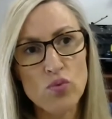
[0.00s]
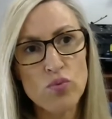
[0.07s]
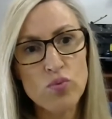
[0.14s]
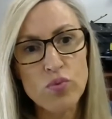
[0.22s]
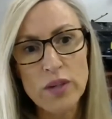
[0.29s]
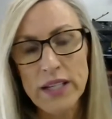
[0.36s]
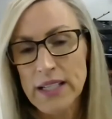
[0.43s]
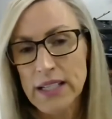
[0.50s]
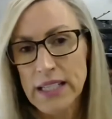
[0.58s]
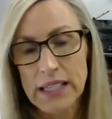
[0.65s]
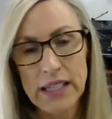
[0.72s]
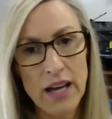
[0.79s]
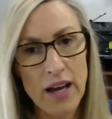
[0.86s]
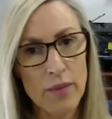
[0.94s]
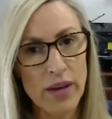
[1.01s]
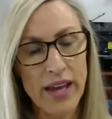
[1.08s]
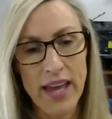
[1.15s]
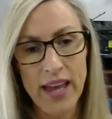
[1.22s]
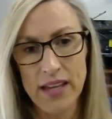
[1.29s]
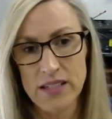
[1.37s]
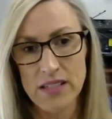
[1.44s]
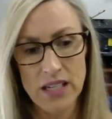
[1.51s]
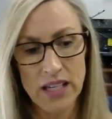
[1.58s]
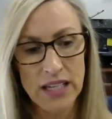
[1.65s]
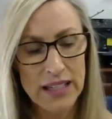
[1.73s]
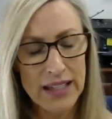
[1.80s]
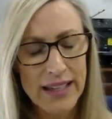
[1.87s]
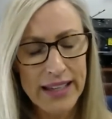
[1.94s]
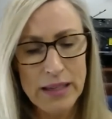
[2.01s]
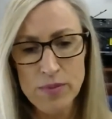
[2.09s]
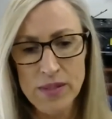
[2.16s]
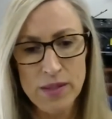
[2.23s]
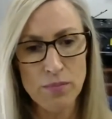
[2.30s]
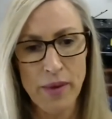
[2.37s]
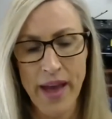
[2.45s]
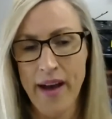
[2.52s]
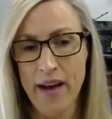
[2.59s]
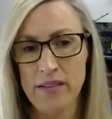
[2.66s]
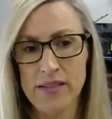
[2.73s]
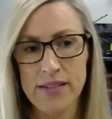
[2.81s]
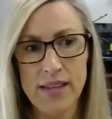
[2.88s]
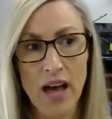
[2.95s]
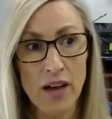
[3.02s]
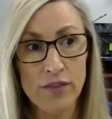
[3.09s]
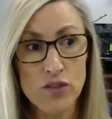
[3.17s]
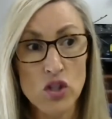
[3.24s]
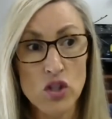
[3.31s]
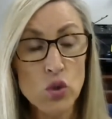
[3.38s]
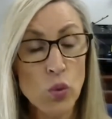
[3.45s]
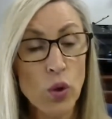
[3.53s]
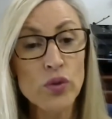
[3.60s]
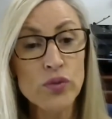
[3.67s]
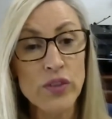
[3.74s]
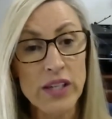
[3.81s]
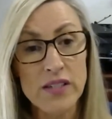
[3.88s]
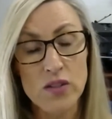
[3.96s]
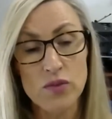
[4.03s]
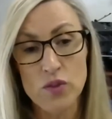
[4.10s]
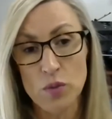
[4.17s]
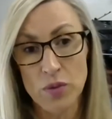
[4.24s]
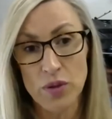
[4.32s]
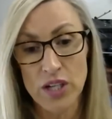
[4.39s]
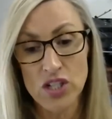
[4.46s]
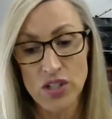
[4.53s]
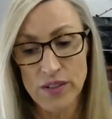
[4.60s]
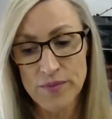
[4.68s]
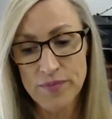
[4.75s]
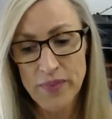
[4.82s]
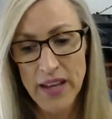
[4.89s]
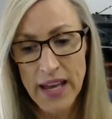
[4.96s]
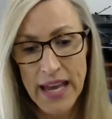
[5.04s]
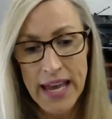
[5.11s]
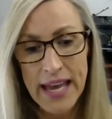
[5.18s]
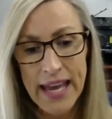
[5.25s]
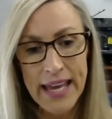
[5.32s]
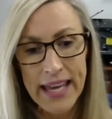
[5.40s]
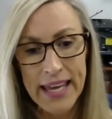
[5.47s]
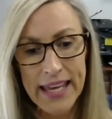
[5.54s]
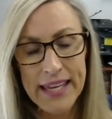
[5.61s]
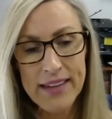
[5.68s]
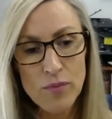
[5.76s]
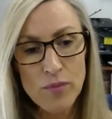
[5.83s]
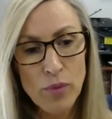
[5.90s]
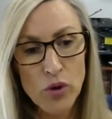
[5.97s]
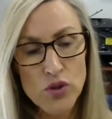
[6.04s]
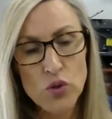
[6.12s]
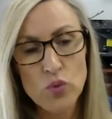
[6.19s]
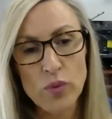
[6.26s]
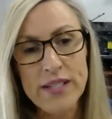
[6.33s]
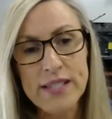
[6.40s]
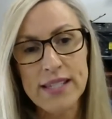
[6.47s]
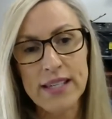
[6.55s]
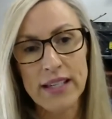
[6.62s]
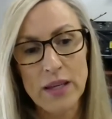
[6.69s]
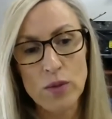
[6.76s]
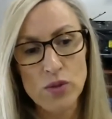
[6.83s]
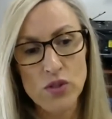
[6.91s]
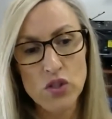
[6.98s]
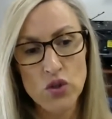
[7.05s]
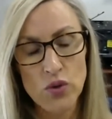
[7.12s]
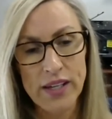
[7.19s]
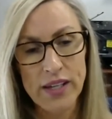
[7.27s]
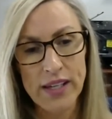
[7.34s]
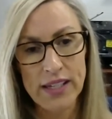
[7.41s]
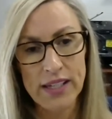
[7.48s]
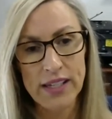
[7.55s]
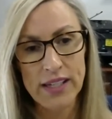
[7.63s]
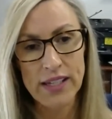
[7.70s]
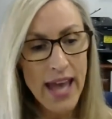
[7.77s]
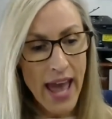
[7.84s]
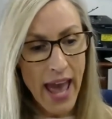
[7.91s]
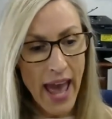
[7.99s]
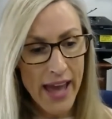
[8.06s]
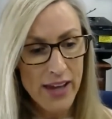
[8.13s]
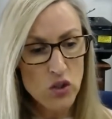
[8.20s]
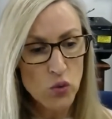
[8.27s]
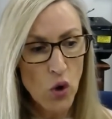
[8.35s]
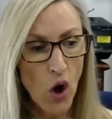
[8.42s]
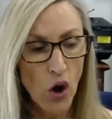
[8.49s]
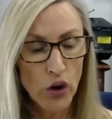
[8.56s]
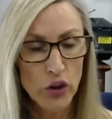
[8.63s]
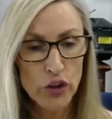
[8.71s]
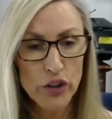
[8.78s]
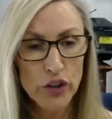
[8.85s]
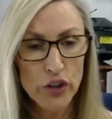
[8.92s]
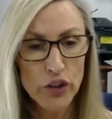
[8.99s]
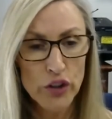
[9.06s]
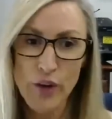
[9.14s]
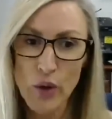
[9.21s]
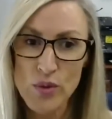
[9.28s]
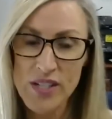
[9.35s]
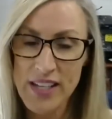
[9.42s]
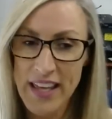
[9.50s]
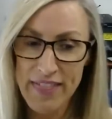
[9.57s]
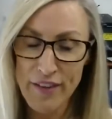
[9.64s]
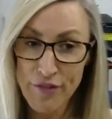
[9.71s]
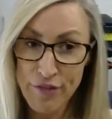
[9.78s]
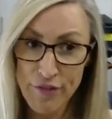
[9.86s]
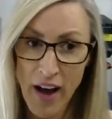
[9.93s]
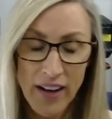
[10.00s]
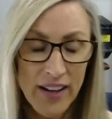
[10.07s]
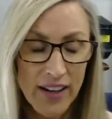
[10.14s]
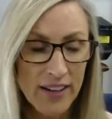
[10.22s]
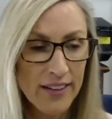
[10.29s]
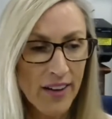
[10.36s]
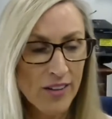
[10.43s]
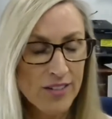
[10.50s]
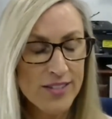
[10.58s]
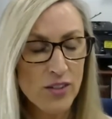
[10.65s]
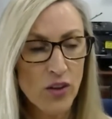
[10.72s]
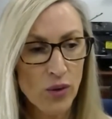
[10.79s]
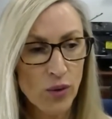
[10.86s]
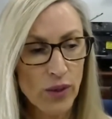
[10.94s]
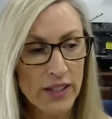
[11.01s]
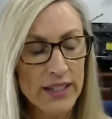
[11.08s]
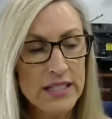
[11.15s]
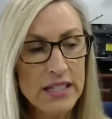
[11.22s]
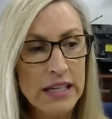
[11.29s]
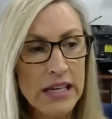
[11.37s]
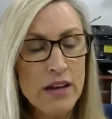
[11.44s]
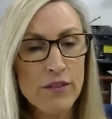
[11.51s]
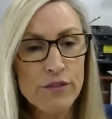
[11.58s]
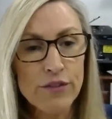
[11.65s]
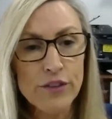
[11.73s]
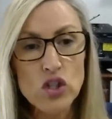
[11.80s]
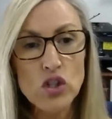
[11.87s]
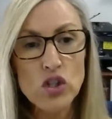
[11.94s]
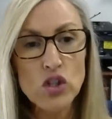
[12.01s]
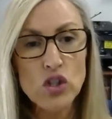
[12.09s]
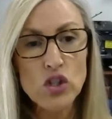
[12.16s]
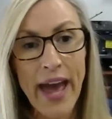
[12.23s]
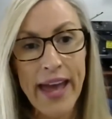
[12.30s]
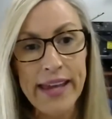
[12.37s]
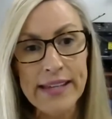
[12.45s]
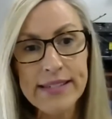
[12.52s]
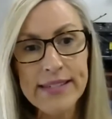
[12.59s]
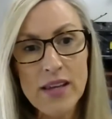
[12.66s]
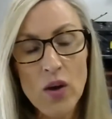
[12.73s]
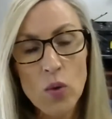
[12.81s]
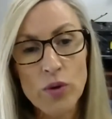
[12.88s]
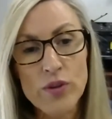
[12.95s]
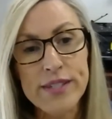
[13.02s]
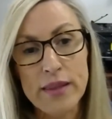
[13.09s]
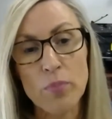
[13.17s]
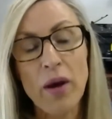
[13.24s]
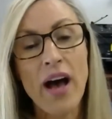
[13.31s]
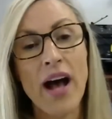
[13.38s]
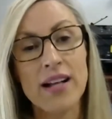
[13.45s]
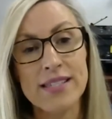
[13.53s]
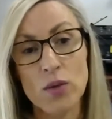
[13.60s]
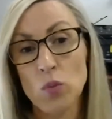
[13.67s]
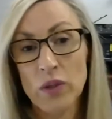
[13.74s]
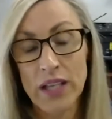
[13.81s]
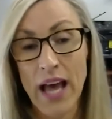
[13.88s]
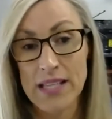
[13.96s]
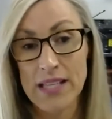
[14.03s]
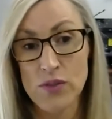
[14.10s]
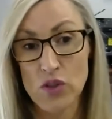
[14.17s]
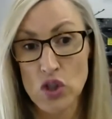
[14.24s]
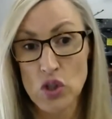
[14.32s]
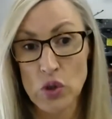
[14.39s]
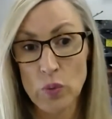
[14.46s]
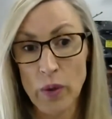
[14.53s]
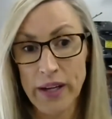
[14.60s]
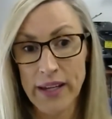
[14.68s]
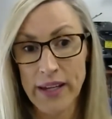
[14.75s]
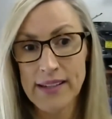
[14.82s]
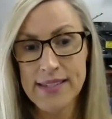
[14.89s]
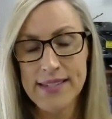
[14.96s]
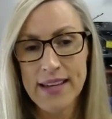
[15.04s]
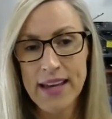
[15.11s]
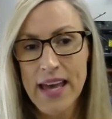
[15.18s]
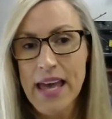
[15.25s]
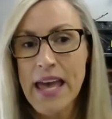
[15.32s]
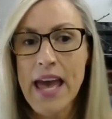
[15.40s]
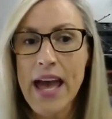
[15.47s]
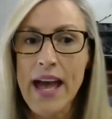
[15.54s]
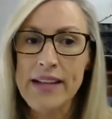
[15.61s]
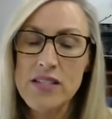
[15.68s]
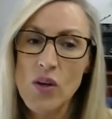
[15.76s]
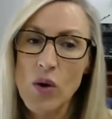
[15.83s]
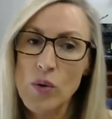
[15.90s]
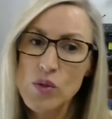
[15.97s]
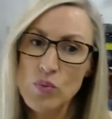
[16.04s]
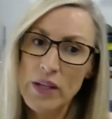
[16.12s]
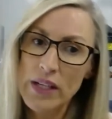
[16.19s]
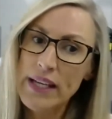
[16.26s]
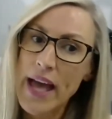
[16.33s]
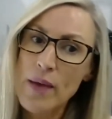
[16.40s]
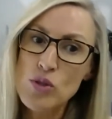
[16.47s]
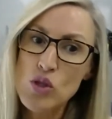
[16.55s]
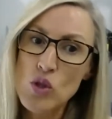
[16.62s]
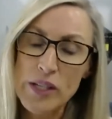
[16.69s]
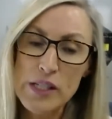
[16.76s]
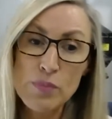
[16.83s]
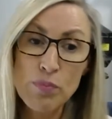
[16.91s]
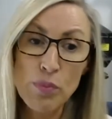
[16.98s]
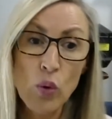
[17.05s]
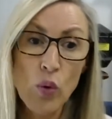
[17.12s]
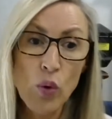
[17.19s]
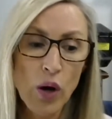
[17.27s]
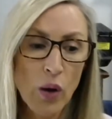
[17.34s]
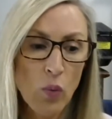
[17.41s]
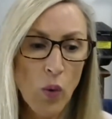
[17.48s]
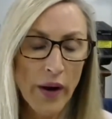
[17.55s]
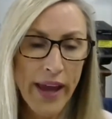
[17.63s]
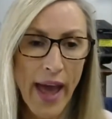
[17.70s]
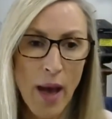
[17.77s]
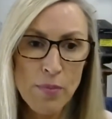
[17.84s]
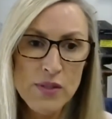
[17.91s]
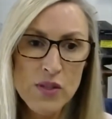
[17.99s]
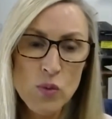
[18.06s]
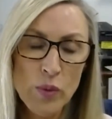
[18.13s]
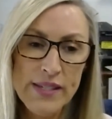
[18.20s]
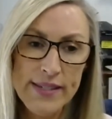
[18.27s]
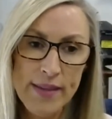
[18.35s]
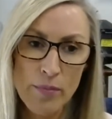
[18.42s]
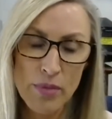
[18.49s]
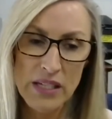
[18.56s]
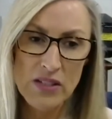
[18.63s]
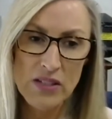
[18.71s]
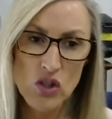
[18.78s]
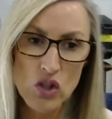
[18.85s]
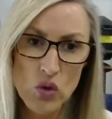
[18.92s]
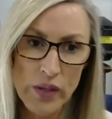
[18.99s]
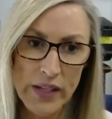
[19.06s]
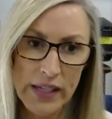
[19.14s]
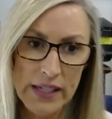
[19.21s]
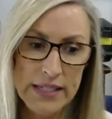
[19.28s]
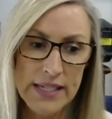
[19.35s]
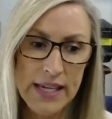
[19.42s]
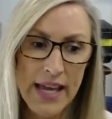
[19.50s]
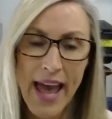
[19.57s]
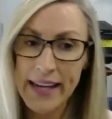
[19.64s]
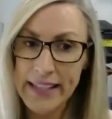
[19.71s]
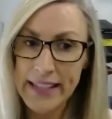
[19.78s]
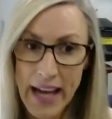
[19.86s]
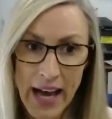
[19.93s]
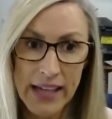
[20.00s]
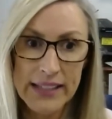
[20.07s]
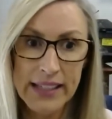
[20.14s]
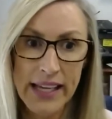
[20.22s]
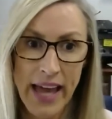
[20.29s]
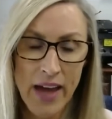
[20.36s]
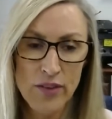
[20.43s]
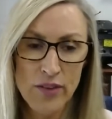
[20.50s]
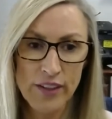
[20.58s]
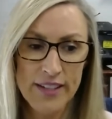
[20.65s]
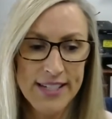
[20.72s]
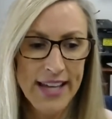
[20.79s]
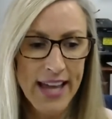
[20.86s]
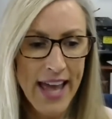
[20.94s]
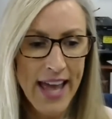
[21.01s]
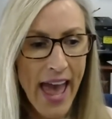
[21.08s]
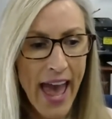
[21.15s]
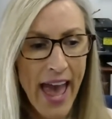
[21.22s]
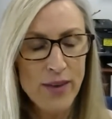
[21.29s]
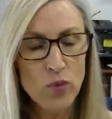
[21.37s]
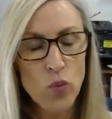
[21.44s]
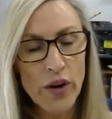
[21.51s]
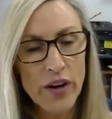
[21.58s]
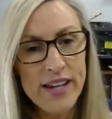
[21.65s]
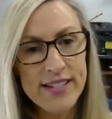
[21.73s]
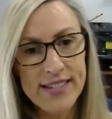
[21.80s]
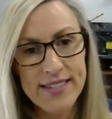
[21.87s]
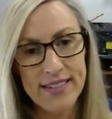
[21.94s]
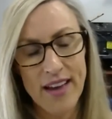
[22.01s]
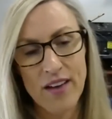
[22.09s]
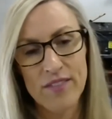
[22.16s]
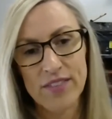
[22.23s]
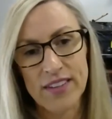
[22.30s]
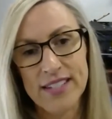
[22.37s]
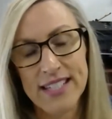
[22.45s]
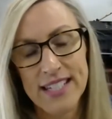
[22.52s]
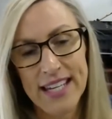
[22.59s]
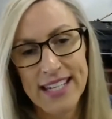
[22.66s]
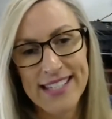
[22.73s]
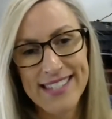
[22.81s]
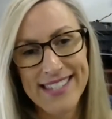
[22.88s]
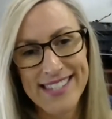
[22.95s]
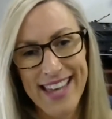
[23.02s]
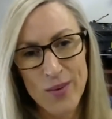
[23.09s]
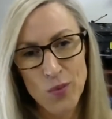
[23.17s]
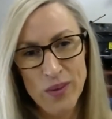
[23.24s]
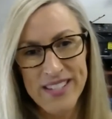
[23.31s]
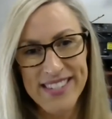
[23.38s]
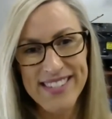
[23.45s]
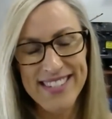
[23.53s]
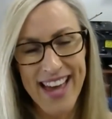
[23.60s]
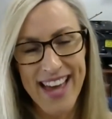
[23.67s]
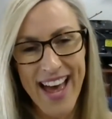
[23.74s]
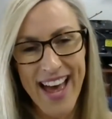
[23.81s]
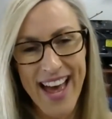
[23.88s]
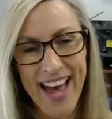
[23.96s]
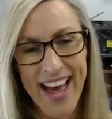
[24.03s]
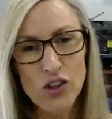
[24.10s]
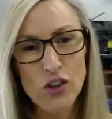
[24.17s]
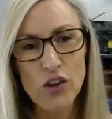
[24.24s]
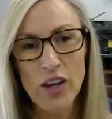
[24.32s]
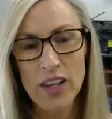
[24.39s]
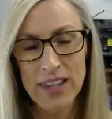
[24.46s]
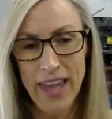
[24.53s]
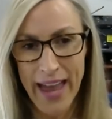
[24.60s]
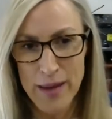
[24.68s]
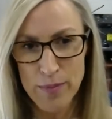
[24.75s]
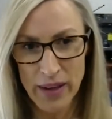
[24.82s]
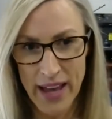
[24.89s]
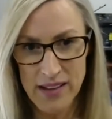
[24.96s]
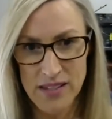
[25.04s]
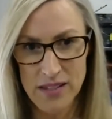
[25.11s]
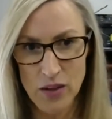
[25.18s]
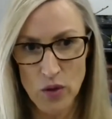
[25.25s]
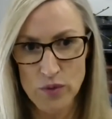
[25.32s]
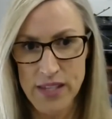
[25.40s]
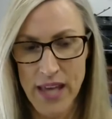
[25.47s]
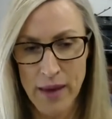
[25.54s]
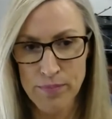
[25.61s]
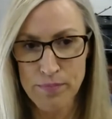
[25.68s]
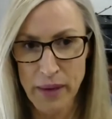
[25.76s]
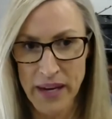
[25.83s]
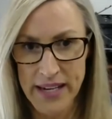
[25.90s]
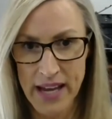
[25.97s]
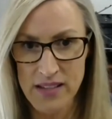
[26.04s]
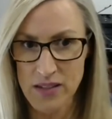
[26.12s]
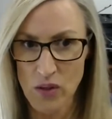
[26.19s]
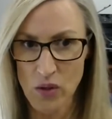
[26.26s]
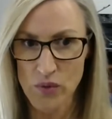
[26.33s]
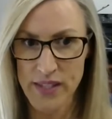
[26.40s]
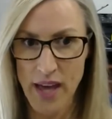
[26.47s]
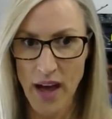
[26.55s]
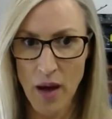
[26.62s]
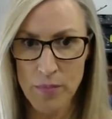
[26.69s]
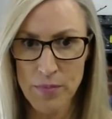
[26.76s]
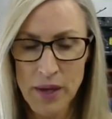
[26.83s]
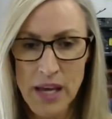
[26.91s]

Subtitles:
really come ahead in leaps and bounds after 12 years of depression, he most recently was triggered and only felt in the funk, I'll call it, for 2 days, whereas in the past it would last for 2 weeks. And so I was really able to explore what happens when somebody's triggered and can't get out of it. And what I discovered is that we start to label ourselves and beat ourselves up.